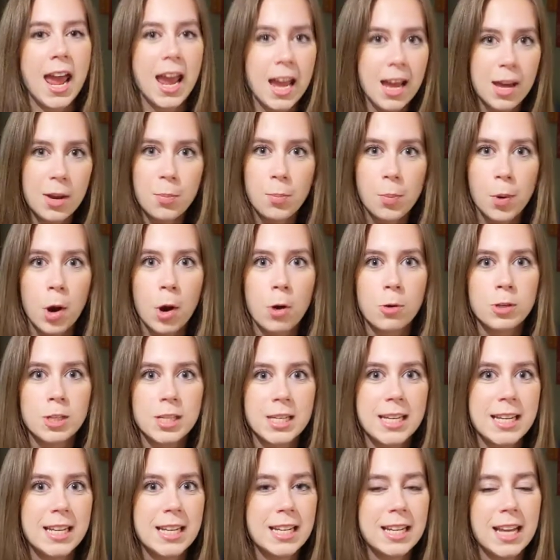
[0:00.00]
and
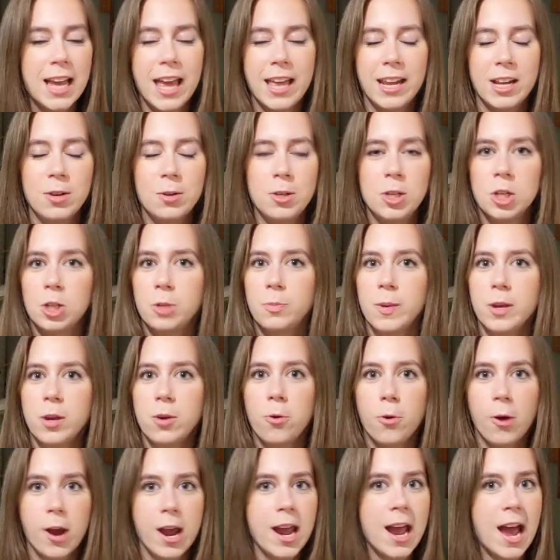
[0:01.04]
protein, and it'd just be
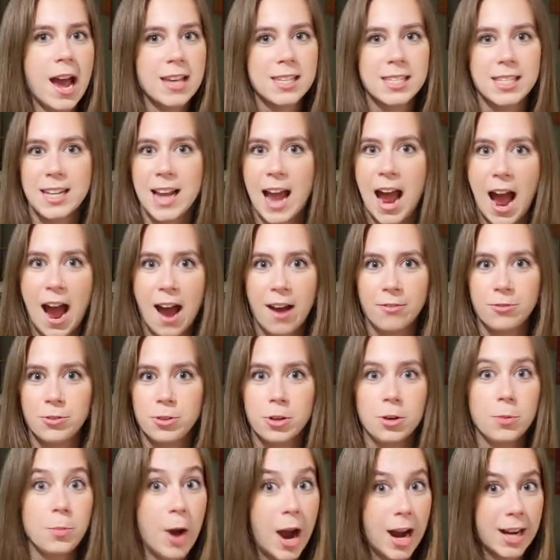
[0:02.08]
great as an
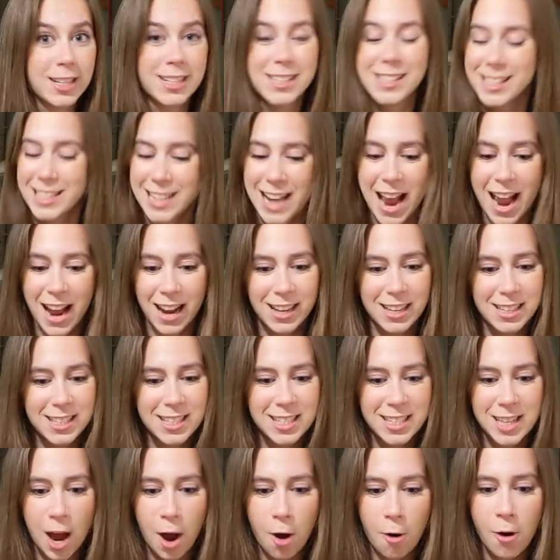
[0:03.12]
after practice snack.
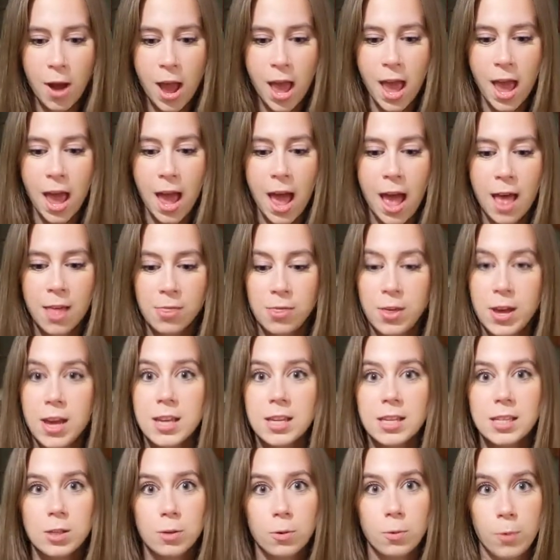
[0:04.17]
So
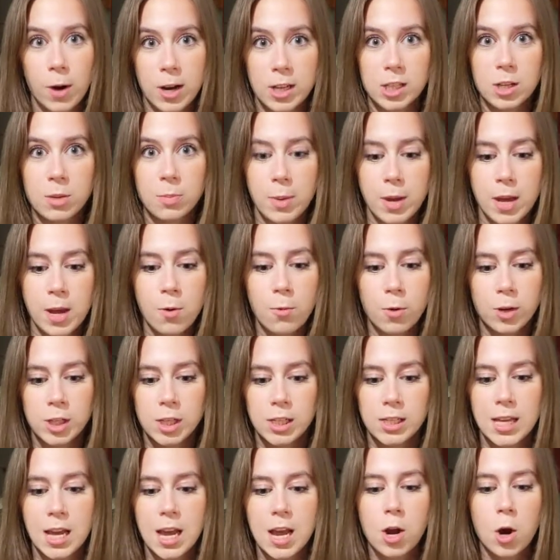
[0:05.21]
this recipe, which
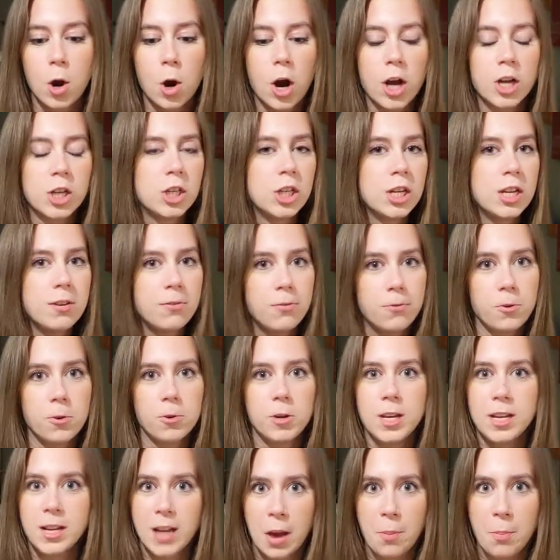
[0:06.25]
is a crunchy
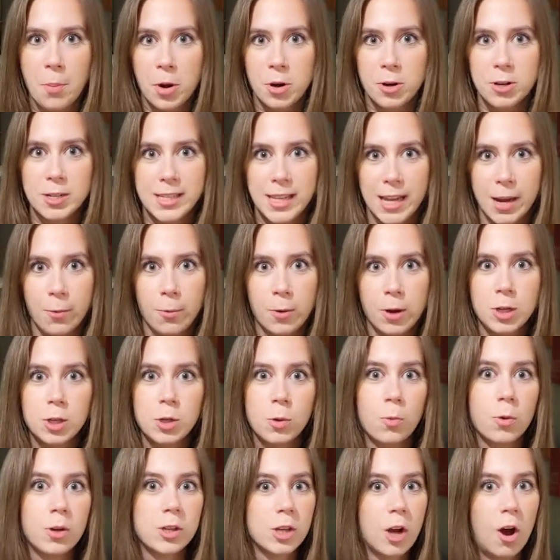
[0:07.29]
fruity nut butter sandwich,
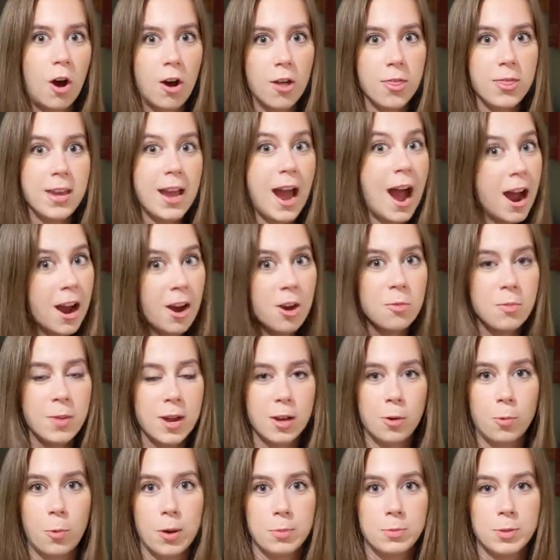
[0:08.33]
was on the
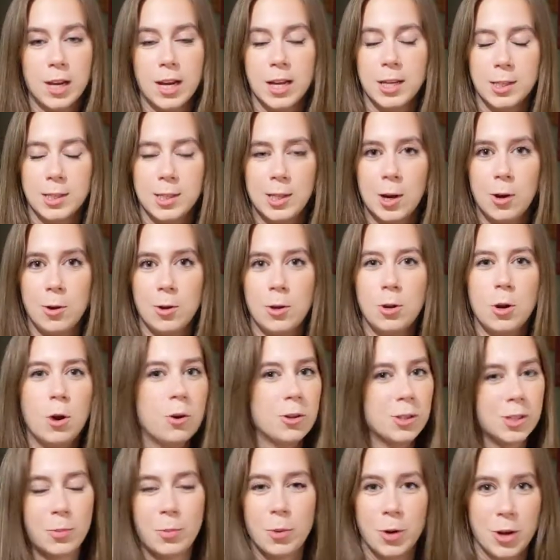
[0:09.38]
Ironman website, so you know
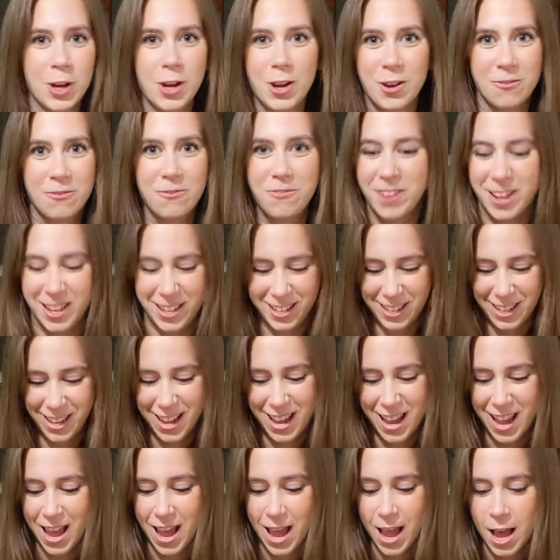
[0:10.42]
it's a pretty good fit.
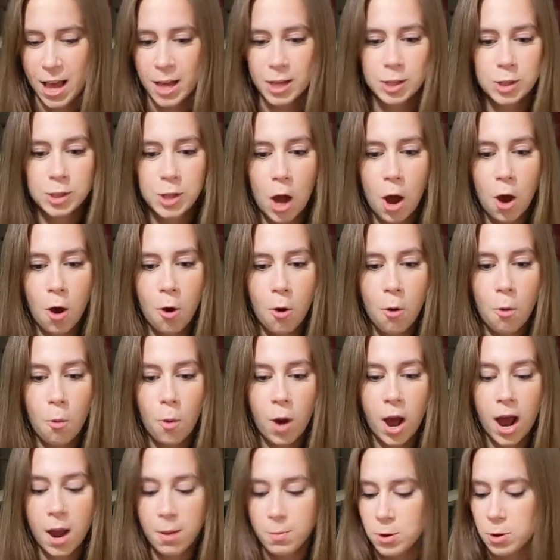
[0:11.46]
So
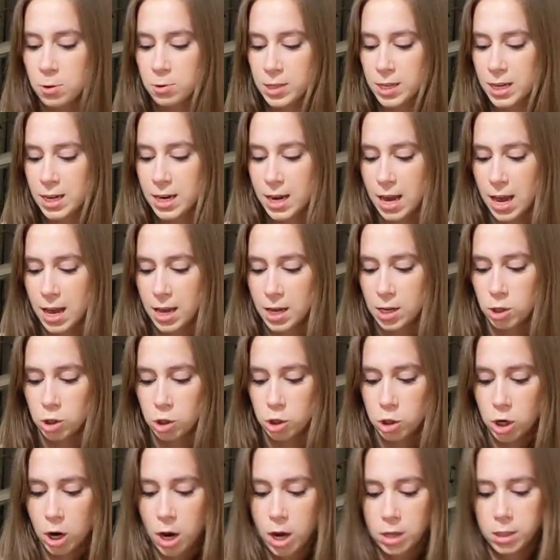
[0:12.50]
what I'm using is
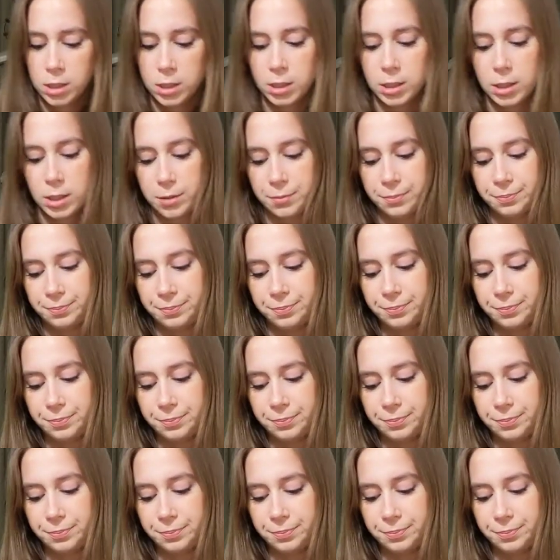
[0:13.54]
just